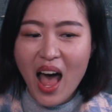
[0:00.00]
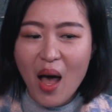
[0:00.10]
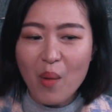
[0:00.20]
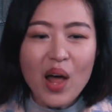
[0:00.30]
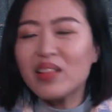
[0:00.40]

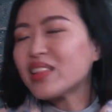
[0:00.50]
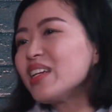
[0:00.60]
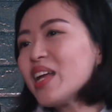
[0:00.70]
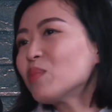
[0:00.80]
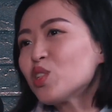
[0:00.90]
well, the
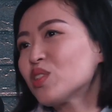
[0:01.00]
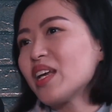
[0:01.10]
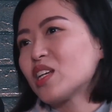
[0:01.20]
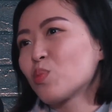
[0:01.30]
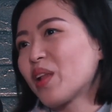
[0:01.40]
name just
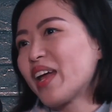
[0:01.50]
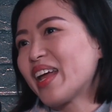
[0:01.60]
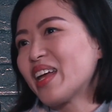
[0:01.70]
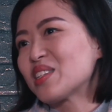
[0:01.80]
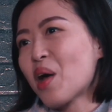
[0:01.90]
explains
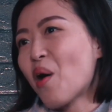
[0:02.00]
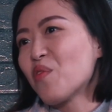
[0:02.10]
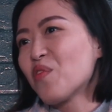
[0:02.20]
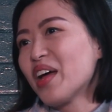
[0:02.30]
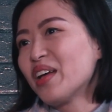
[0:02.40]
itself.
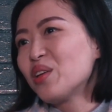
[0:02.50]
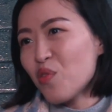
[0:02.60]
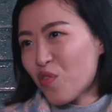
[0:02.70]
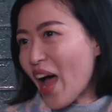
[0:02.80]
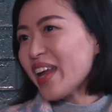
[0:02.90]
You
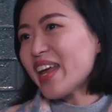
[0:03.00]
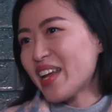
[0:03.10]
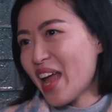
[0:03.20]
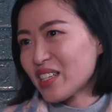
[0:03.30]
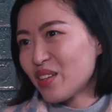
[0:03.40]
find an
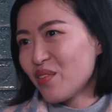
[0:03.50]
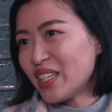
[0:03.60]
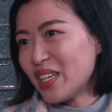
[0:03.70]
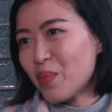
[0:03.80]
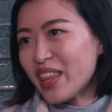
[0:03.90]

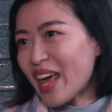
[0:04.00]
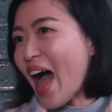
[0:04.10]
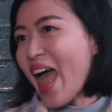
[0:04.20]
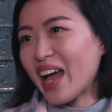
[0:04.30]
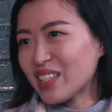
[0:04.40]
activity, but
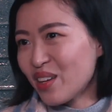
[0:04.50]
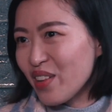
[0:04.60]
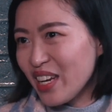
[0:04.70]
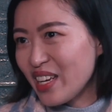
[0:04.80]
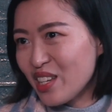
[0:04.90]
that
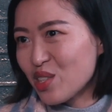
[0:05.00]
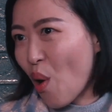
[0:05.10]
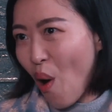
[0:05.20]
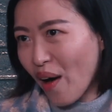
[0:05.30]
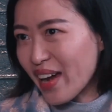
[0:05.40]
activity is an
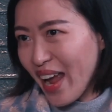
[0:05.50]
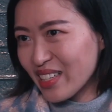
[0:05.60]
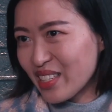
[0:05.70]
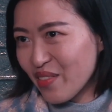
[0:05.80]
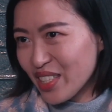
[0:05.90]
art
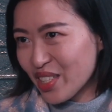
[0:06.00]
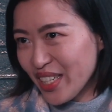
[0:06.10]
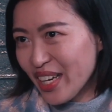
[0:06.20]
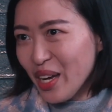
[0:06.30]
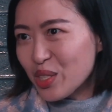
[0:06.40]

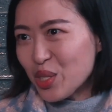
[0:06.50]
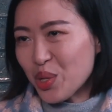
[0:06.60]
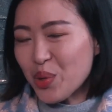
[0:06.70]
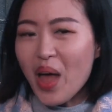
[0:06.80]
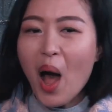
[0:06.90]
activity
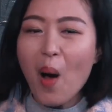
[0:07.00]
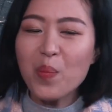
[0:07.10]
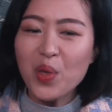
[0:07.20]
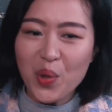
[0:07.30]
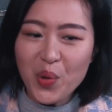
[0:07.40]
to
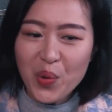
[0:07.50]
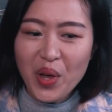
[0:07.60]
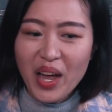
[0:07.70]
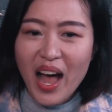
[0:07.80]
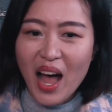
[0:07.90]
help you
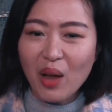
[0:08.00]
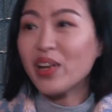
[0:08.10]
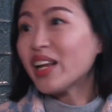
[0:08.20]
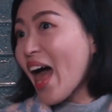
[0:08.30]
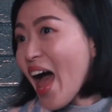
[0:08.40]

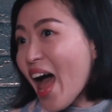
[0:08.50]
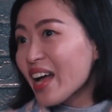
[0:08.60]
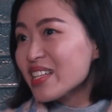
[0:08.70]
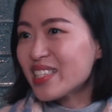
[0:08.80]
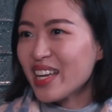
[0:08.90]

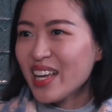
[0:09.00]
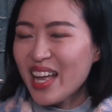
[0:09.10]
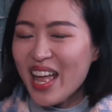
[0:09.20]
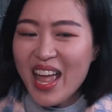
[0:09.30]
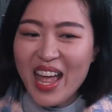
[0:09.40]
relax
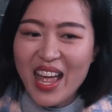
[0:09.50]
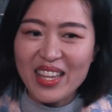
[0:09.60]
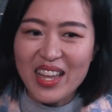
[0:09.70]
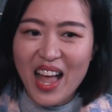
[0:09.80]
and